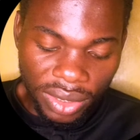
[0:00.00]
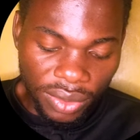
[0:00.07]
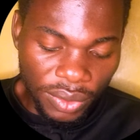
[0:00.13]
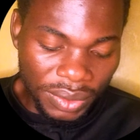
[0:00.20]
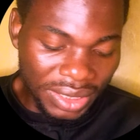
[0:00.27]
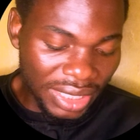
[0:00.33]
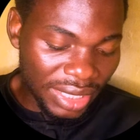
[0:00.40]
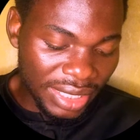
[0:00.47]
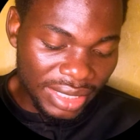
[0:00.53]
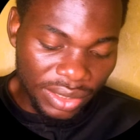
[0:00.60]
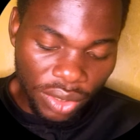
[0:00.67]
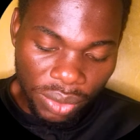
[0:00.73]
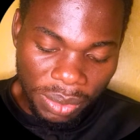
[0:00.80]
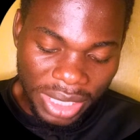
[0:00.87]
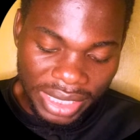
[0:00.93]
using this
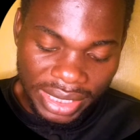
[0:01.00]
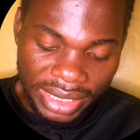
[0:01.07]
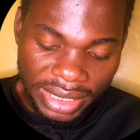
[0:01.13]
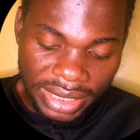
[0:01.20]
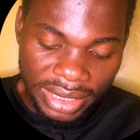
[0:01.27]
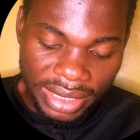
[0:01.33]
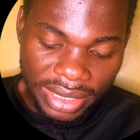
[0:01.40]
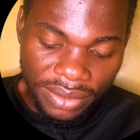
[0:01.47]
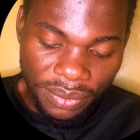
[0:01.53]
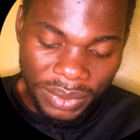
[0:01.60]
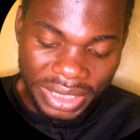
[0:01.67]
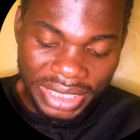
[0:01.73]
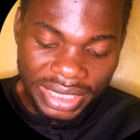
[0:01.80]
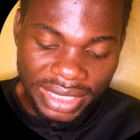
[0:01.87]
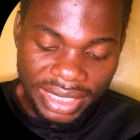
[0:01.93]
command,
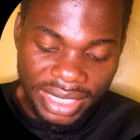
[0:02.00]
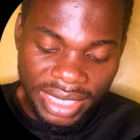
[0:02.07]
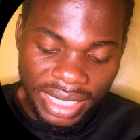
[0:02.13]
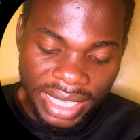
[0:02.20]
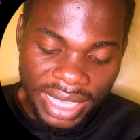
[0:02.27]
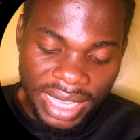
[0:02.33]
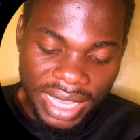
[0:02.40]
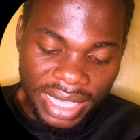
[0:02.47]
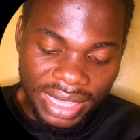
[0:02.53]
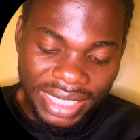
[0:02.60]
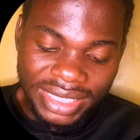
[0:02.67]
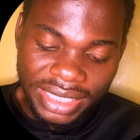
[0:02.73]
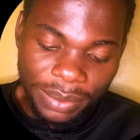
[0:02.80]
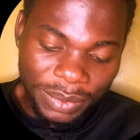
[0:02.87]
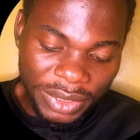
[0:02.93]
which is the
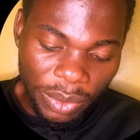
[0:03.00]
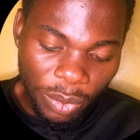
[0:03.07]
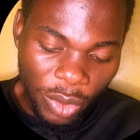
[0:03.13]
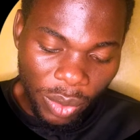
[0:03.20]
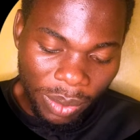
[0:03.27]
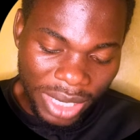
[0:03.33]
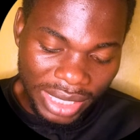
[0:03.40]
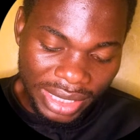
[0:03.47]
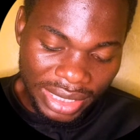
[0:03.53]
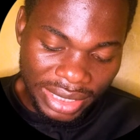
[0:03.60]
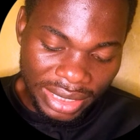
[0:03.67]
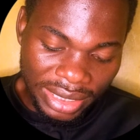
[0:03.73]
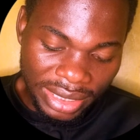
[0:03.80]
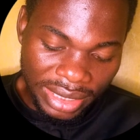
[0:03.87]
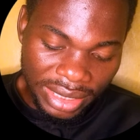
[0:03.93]
same command,
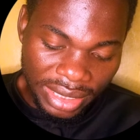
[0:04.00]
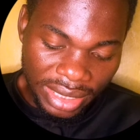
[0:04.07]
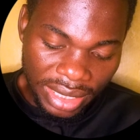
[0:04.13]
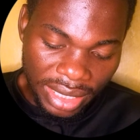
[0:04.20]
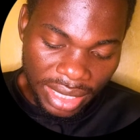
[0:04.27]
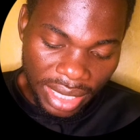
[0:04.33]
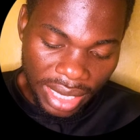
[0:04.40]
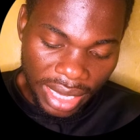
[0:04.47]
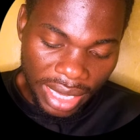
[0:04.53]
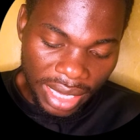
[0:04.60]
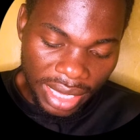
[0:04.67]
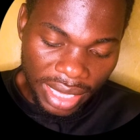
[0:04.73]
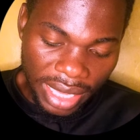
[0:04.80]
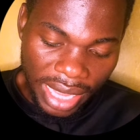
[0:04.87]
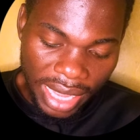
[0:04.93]

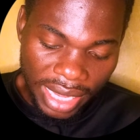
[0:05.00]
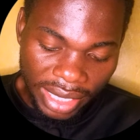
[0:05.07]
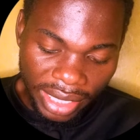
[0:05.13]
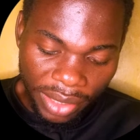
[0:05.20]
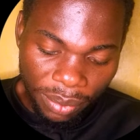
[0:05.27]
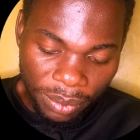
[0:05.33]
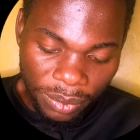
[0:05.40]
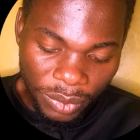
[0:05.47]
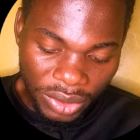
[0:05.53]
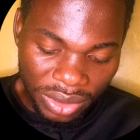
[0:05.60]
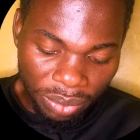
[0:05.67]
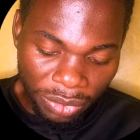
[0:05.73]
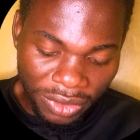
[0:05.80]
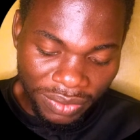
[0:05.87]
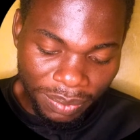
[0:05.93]
rm,
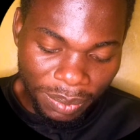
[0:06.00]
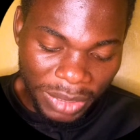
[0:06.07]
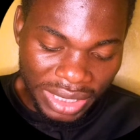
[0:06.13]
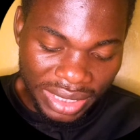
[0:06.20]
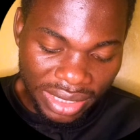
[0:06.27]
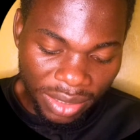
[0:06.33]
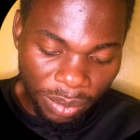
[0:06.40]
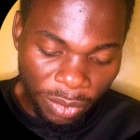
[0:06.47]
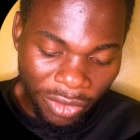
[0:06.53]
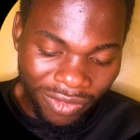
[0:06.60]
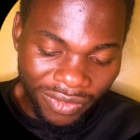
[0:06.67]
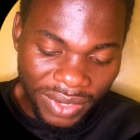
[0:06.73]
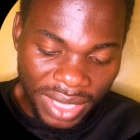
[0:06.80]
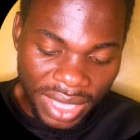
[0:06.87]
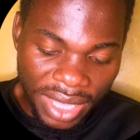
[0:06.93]
which means
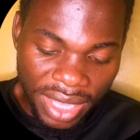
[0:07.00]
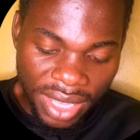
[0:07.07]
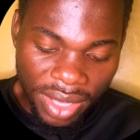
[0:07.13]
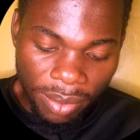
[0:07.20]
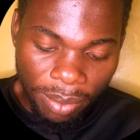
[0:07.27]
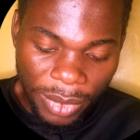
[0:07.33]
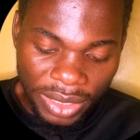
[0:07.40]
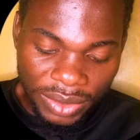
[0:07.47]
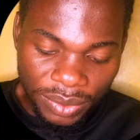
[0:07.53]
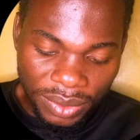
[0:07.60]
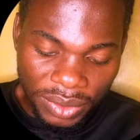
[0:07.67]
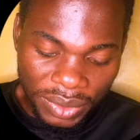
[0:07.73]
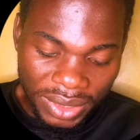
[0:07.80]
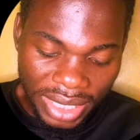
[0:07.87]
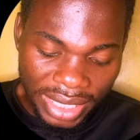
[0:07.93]
remove, but we
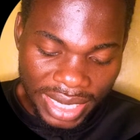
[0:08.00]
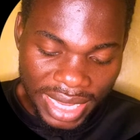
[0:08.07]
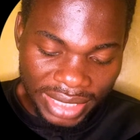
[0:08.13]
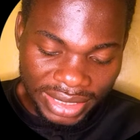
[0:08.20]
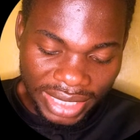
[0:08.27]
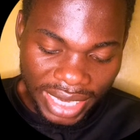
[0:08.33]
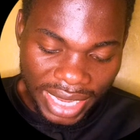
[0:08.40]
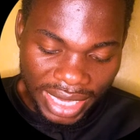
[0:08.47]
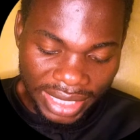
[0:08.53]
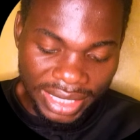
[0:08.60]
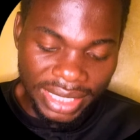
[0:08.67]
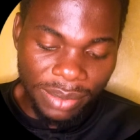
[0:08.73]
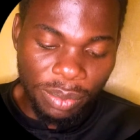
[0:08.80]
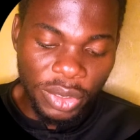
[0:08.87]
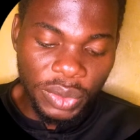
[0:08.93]
use a -r
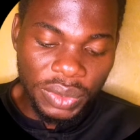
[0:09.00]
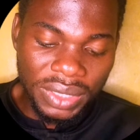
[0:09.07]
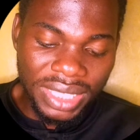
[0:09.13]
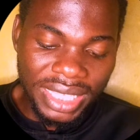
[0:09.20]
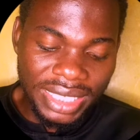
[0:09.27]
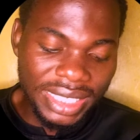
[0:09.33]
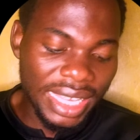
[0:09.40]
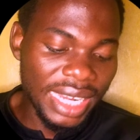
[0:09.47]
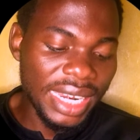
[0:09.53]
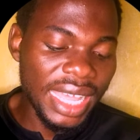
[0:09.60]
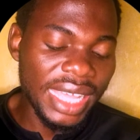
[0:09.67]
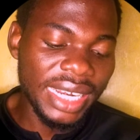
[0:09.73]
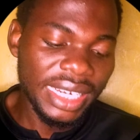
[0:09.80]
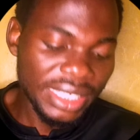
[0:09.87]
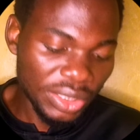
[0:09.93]
because this is a
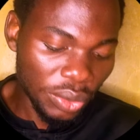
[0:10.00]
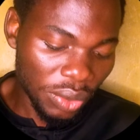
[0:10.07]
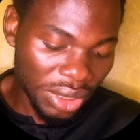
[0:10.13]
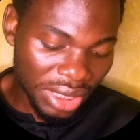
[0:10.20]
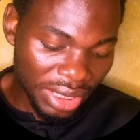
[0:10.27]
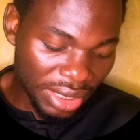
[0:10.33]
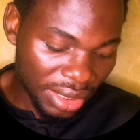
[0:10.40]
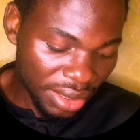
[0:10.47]
directory.